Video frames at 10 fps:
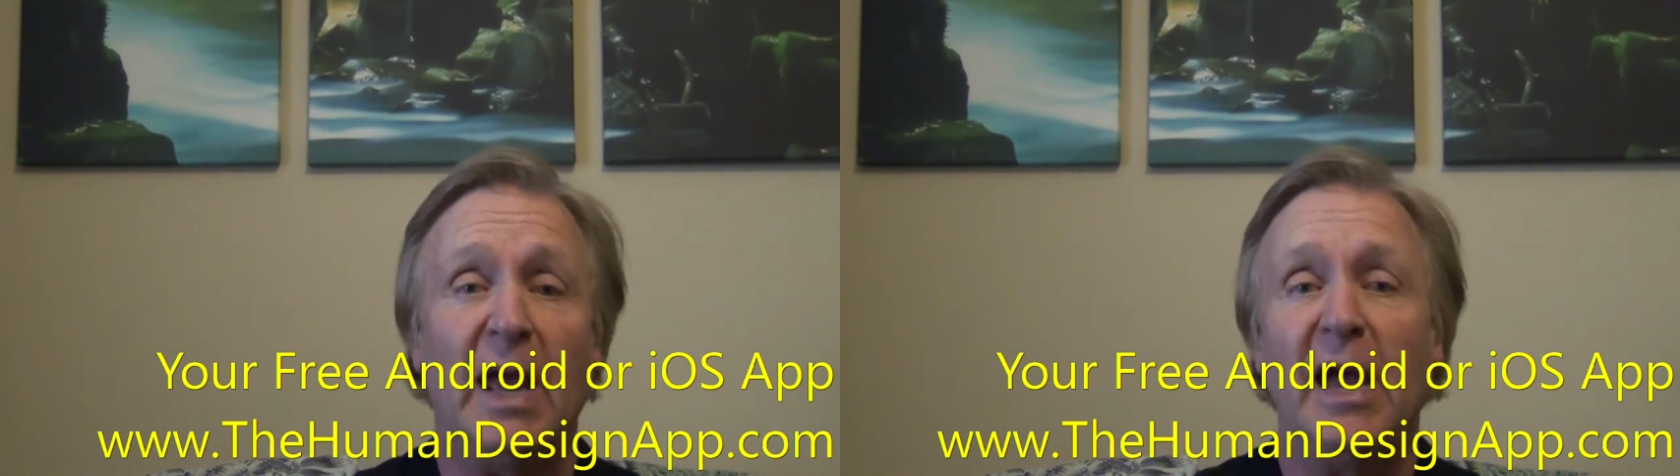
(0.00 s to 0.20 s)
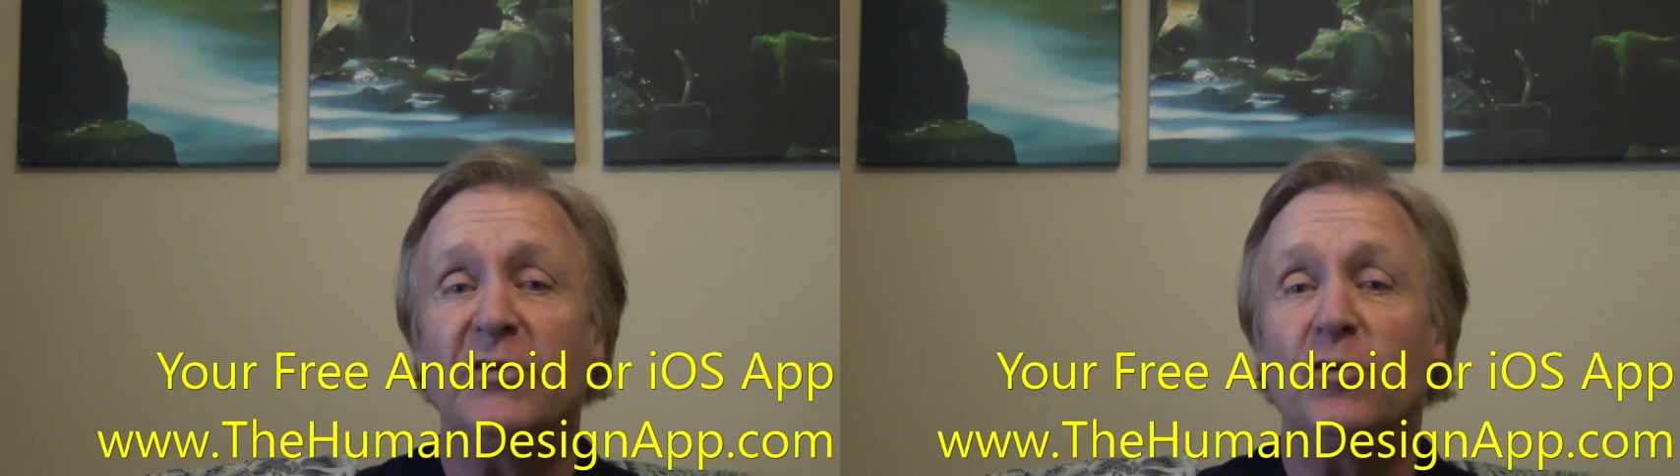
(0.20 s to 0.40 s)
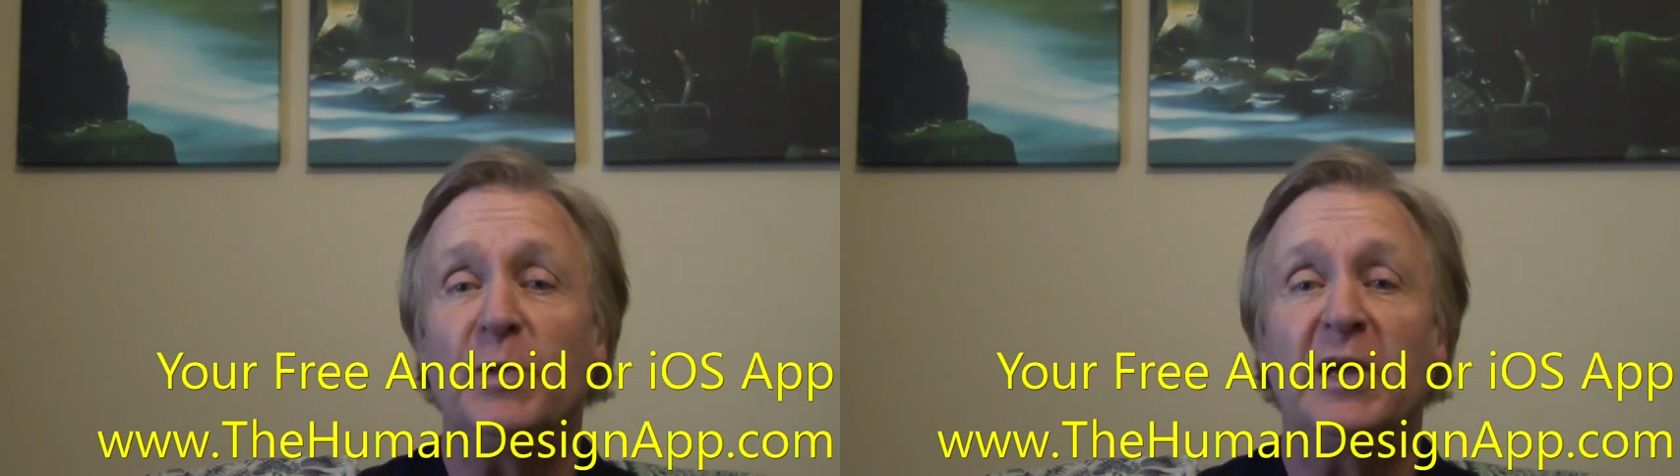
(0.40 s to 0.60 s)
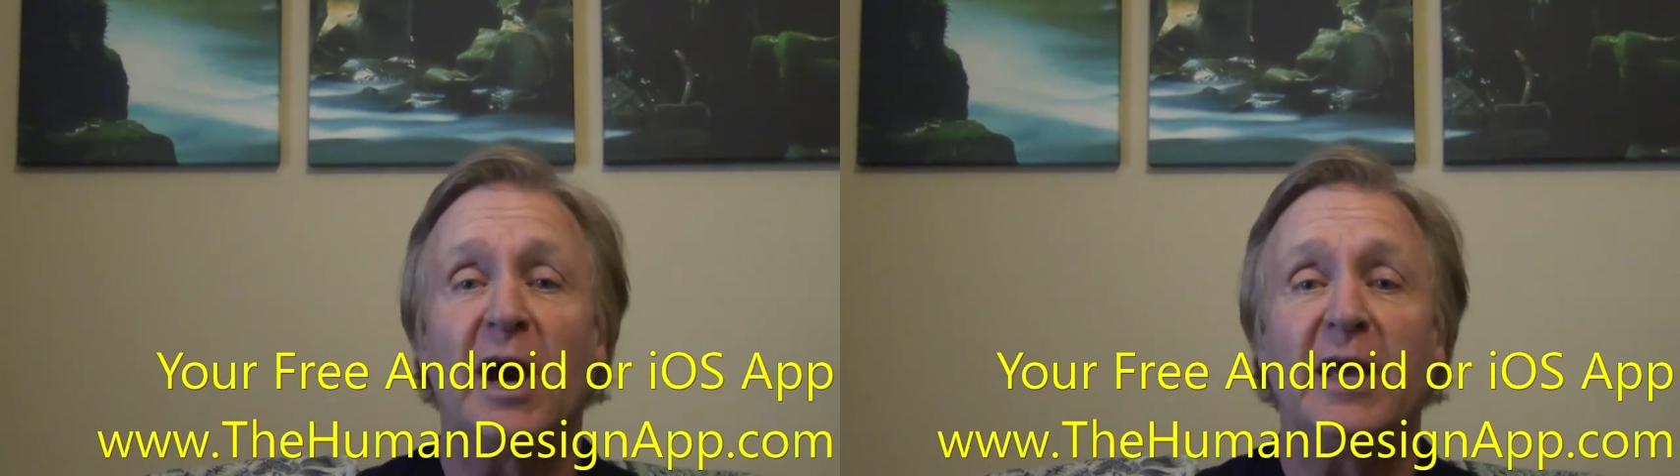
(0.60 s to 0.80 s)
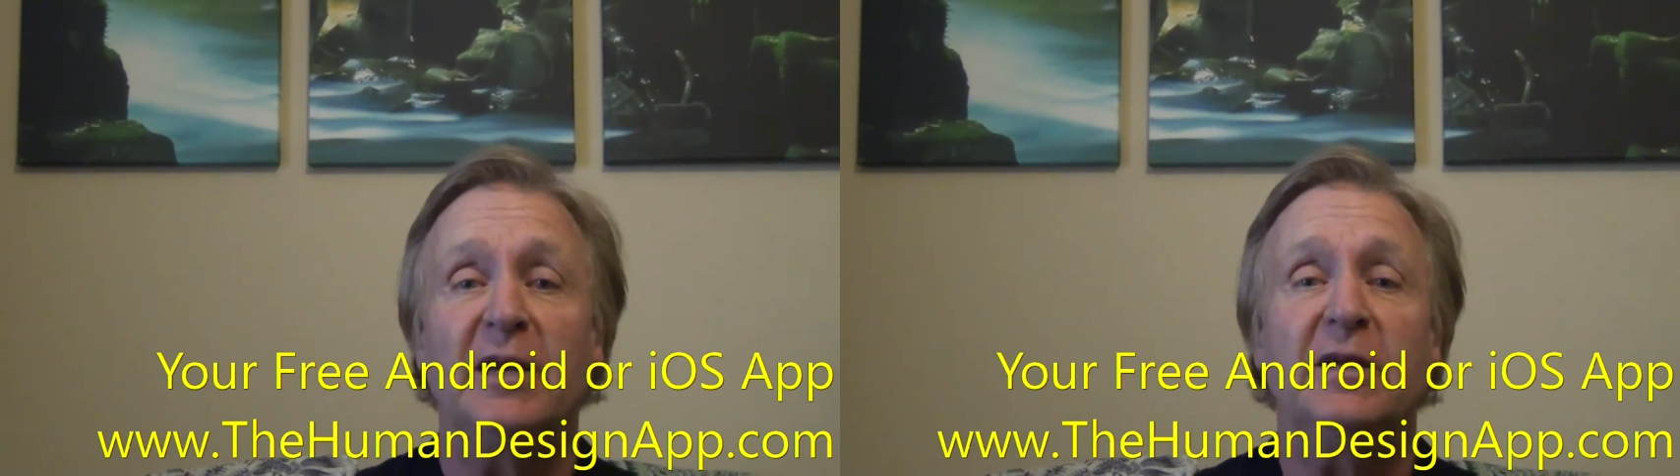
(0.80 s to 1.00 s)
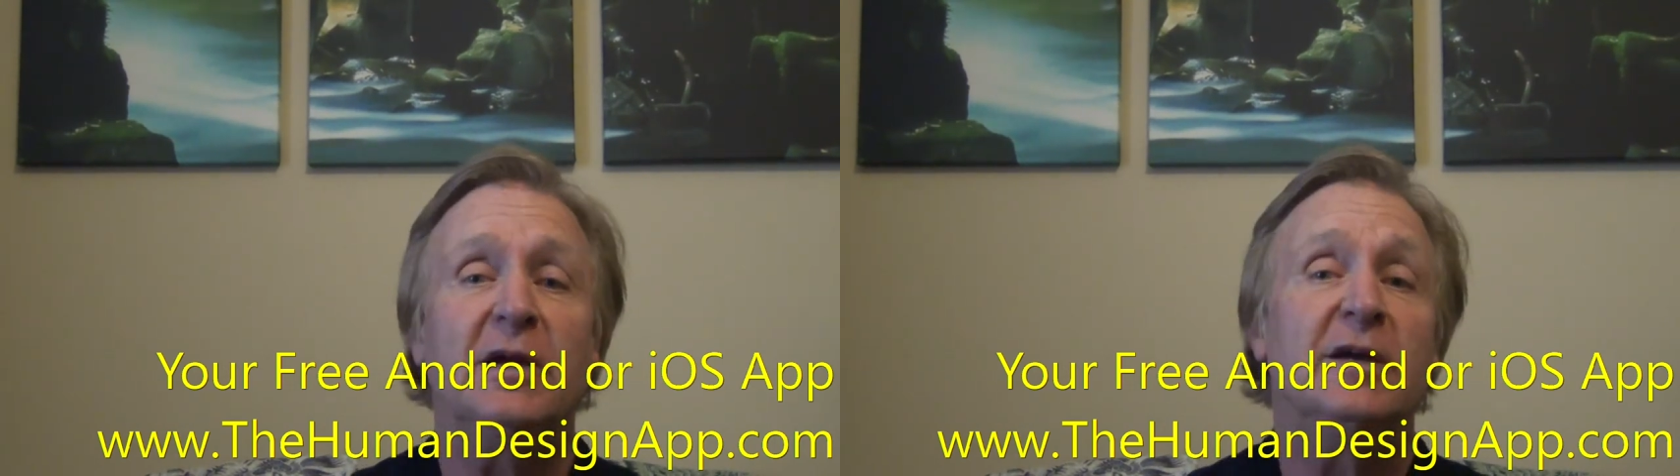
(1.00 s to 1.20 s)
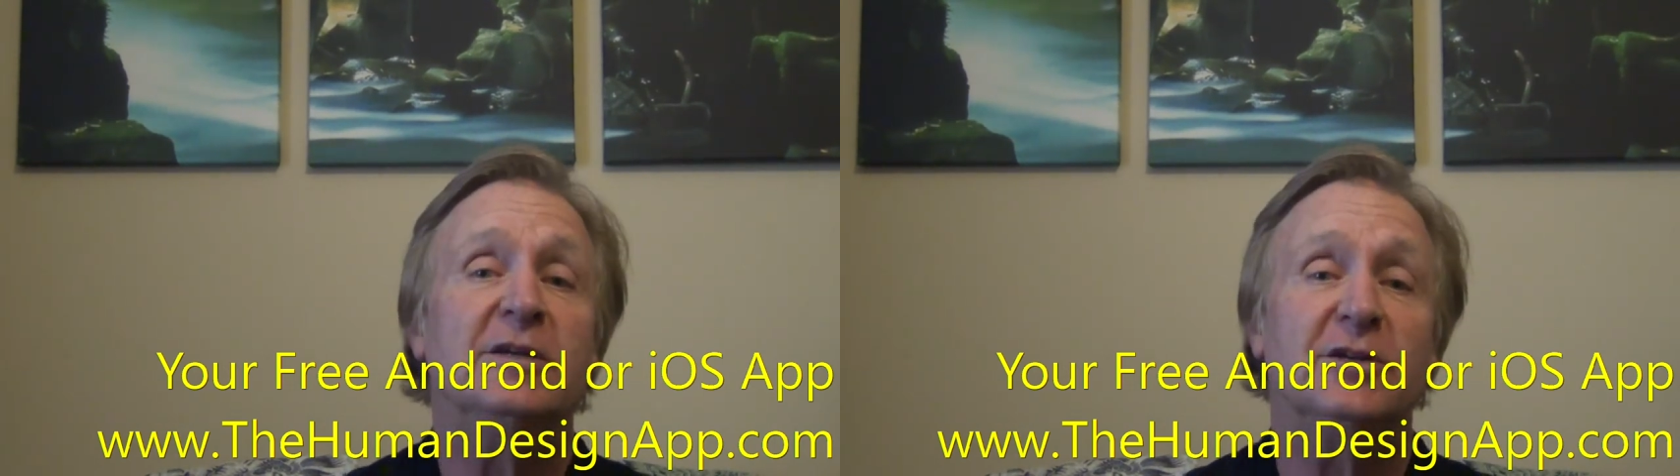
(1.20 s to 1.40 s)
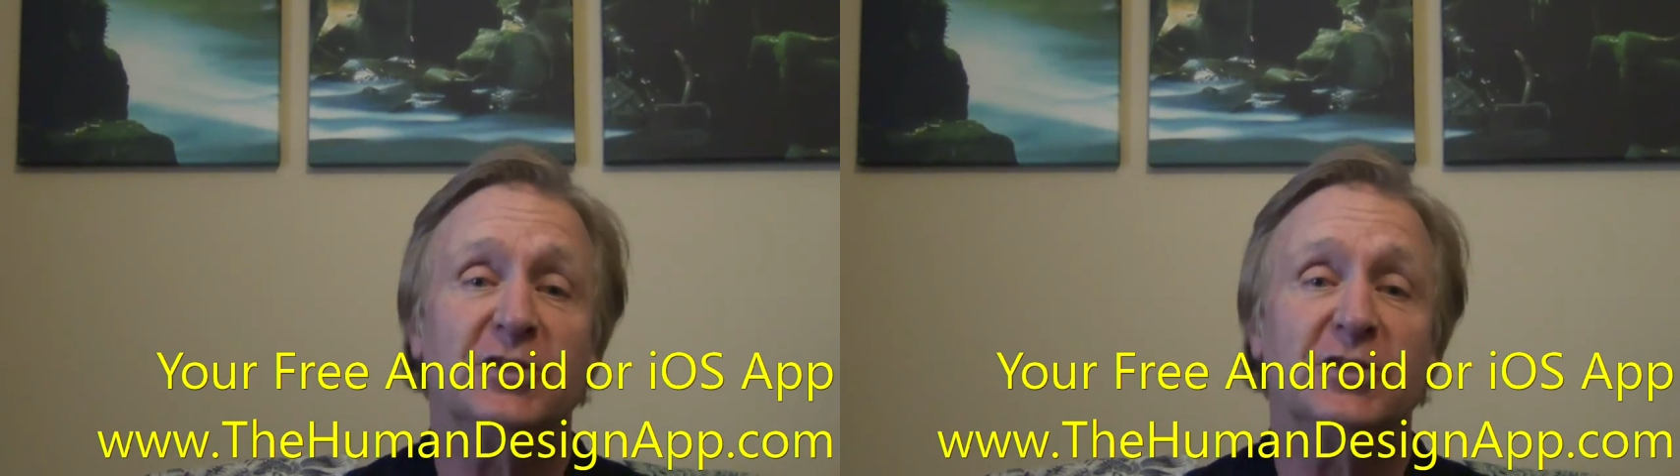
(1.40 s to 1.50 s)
and you'll be guided to